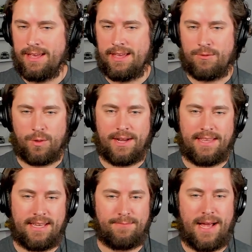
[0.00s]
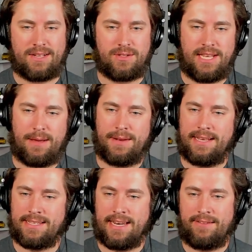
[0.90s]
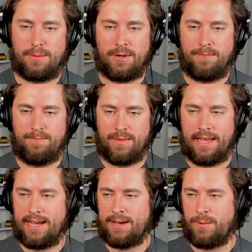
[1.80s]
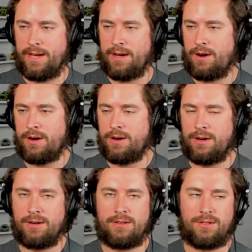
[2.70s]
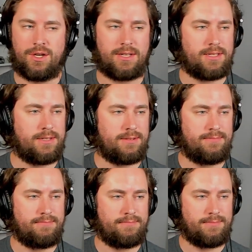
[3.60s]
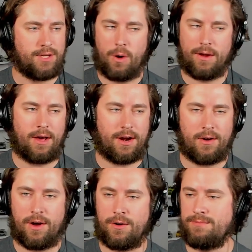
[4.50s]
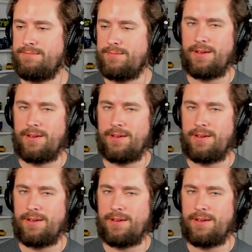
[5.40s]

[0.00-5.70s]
really, Max Verstappen is inevitable, and we are just going on our own,